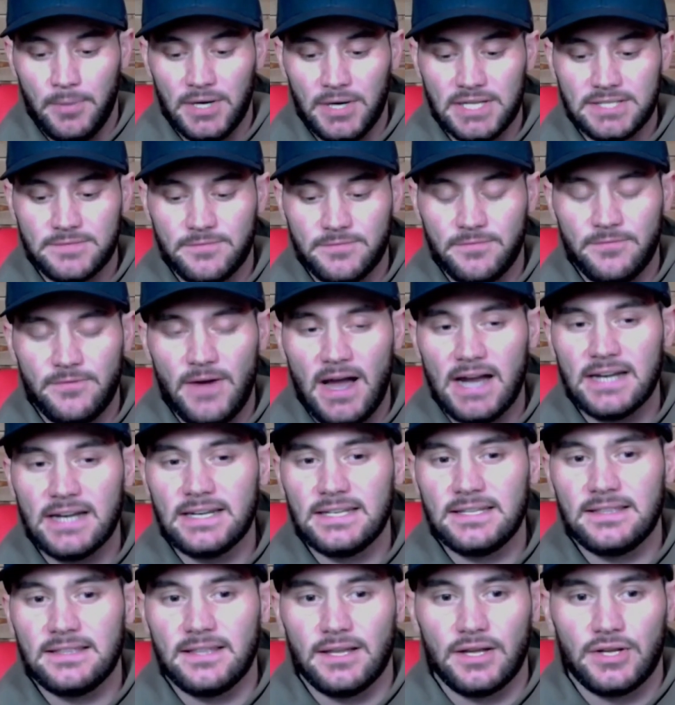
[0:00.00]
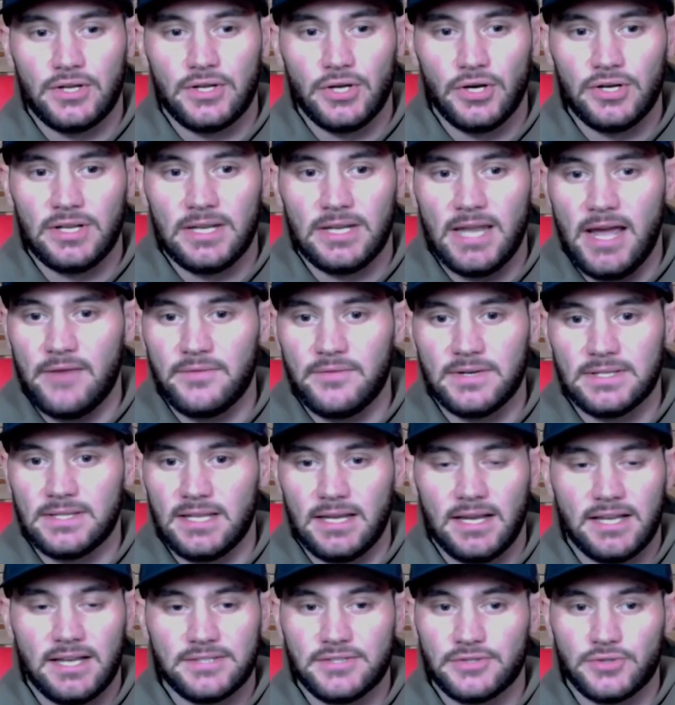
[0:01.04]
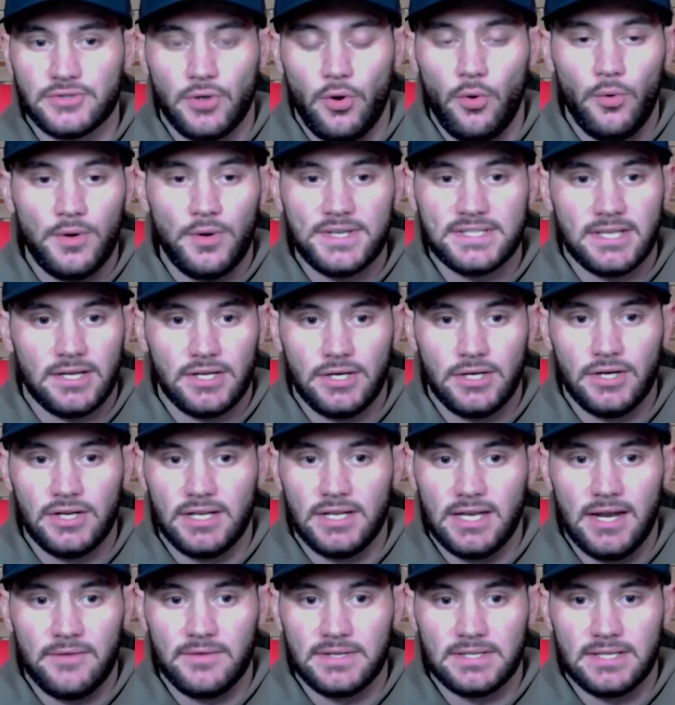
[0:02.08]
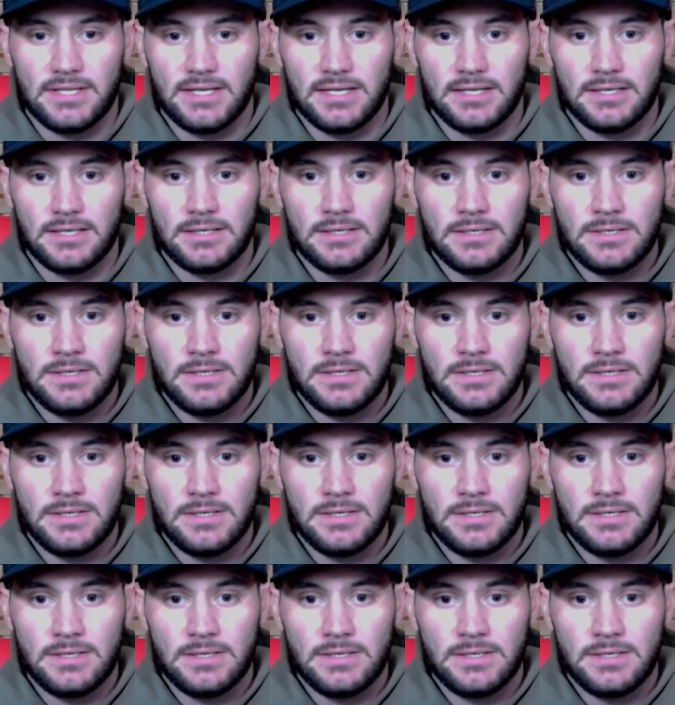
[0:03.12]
But finding the good in everything, because there's always a good in everything.